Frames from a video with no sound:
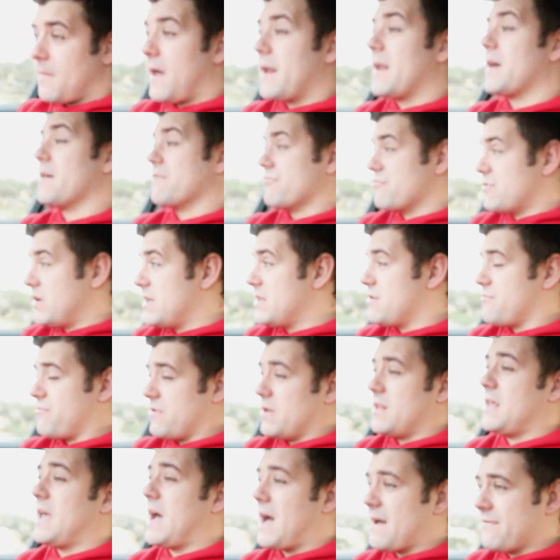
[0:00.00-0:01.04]
And I
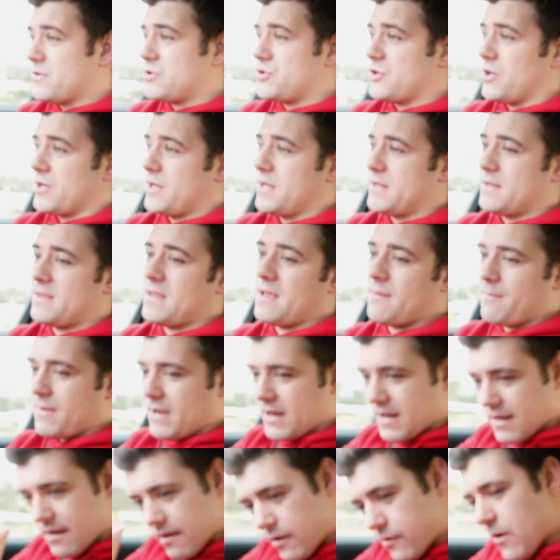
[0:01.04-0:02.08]
really have enjoyed it. They're
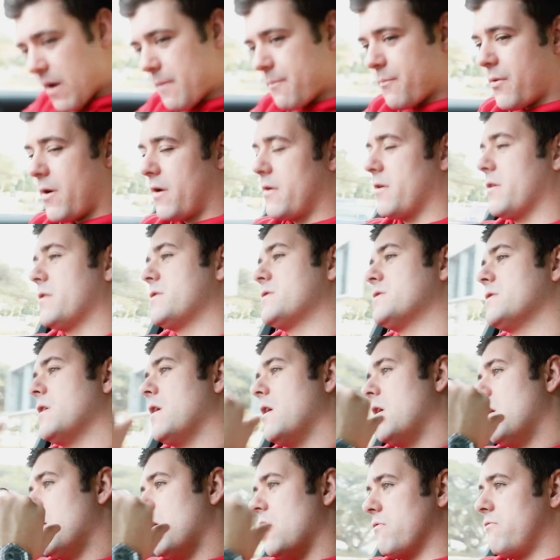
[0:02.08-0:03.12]
making a great product,
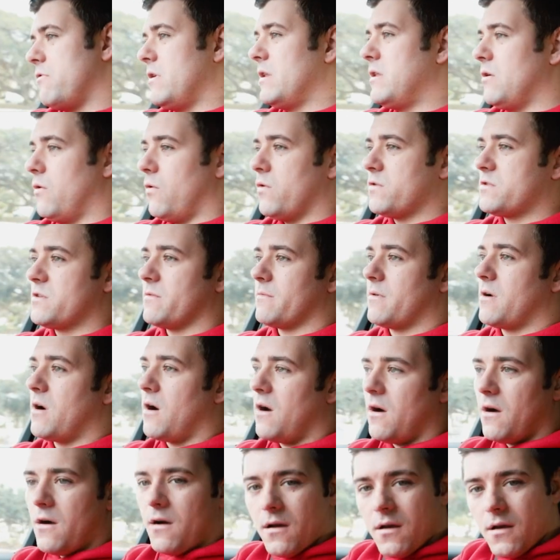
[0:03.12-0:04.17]
really awesome
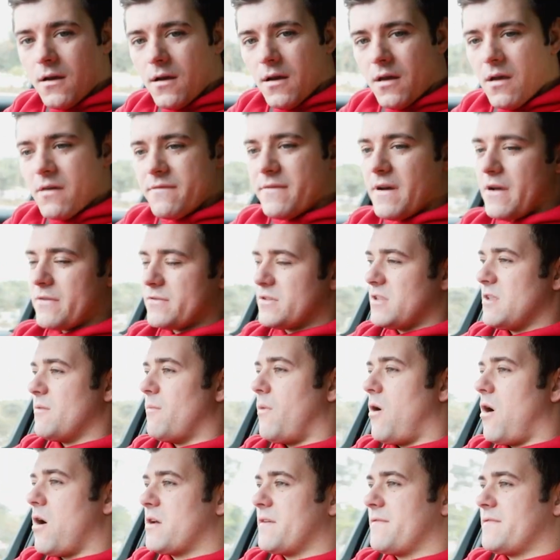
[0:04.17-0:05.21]
car, if I was in the
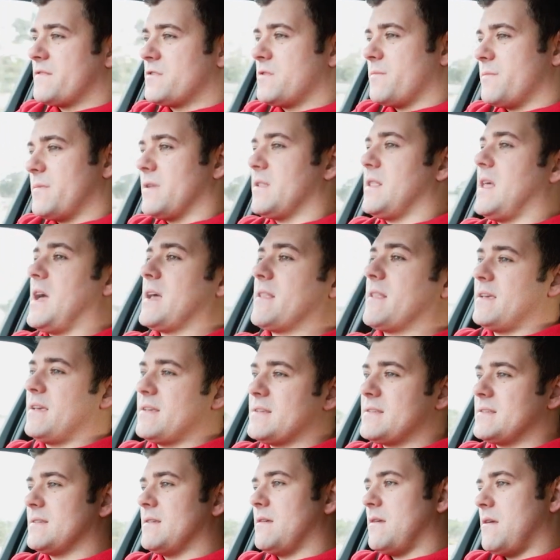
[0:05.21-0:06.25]
market for something
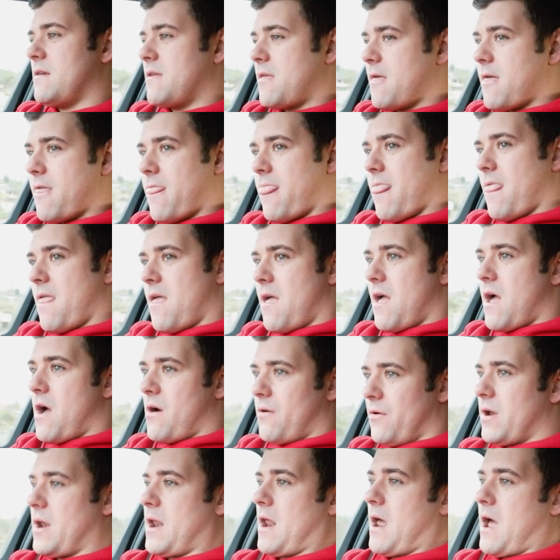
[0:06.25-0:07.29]
this,
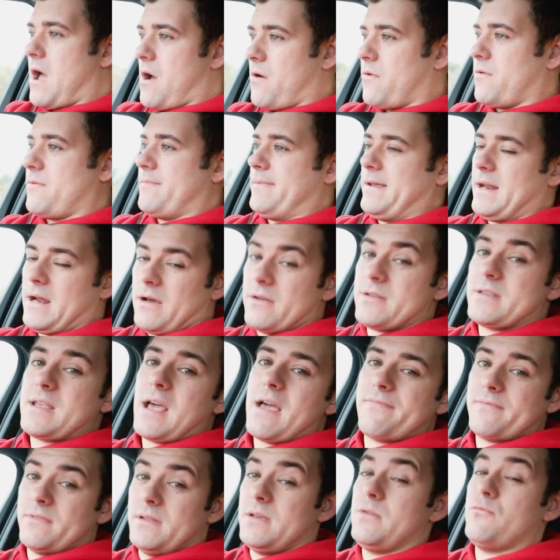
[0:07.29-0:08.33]
I'd
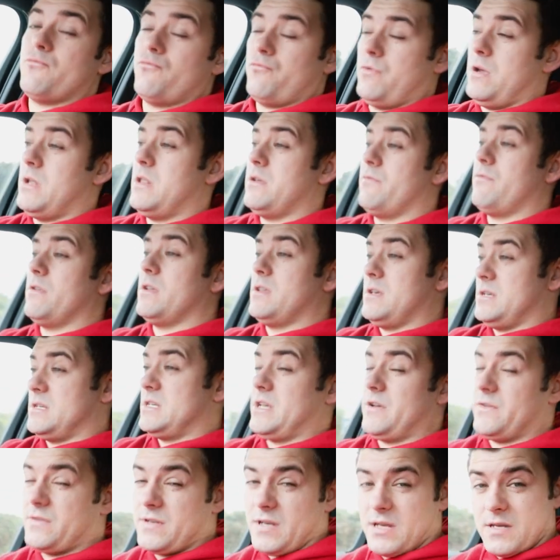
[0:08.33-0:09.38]
definitely really
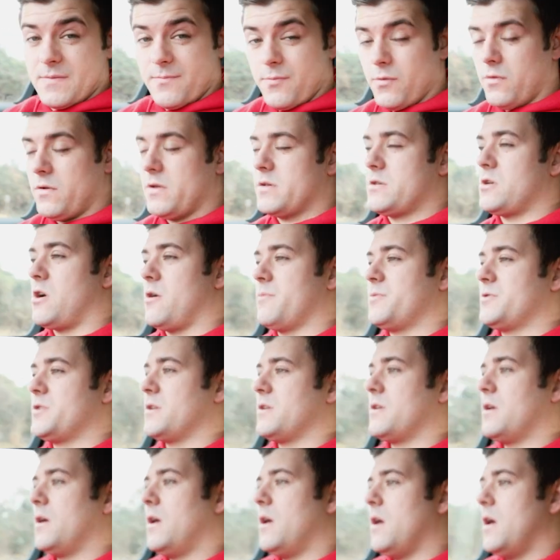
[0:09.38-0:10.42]
seriously explore this
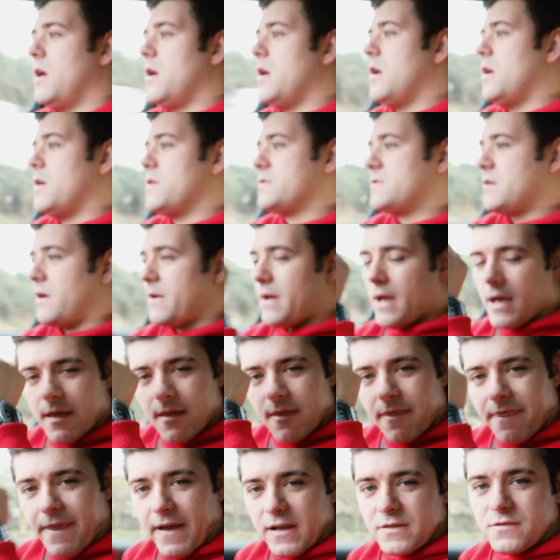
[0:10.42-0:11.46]
option. So
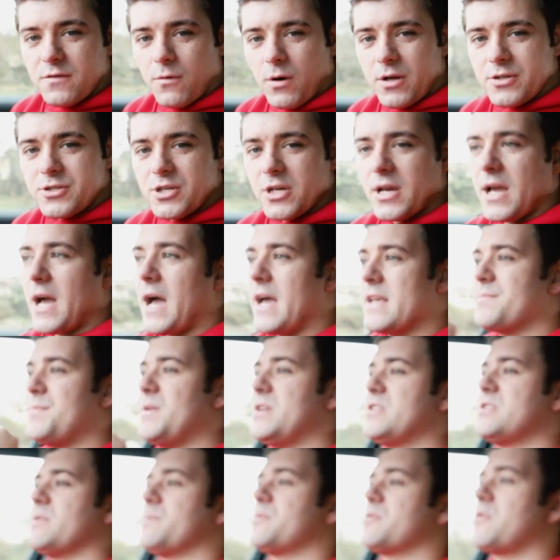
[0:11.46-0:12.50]
yeah, thanks for watching guys.
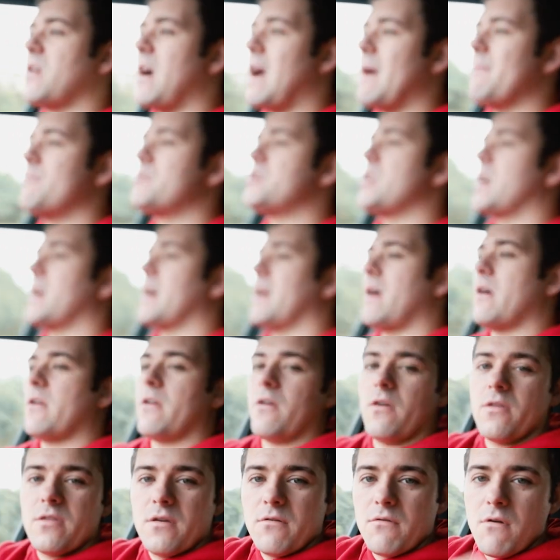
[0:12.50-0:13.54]
Please subscribe, check out
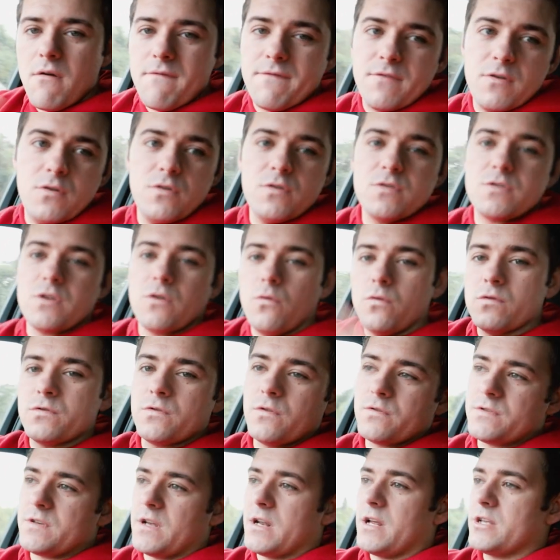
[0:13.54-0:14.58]
our other reviews and all
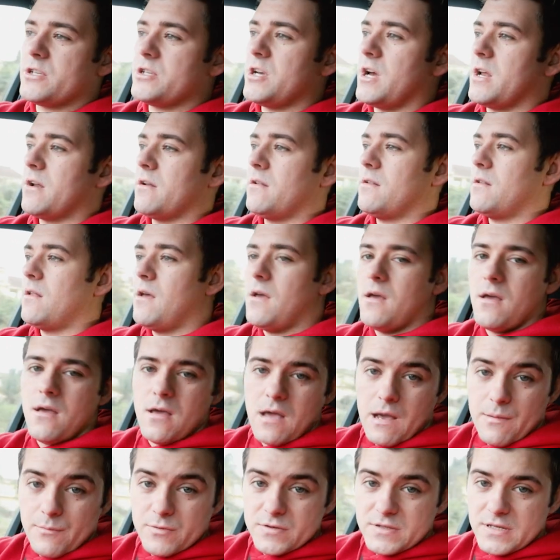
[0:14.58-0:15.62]
sorts on our channel.
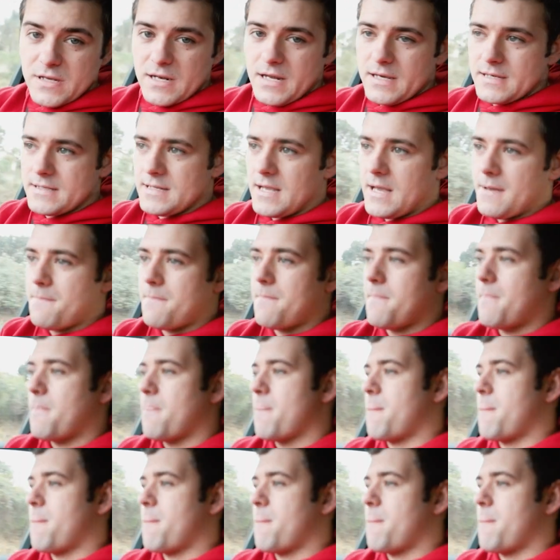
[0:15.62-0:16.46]
We'll see you next time.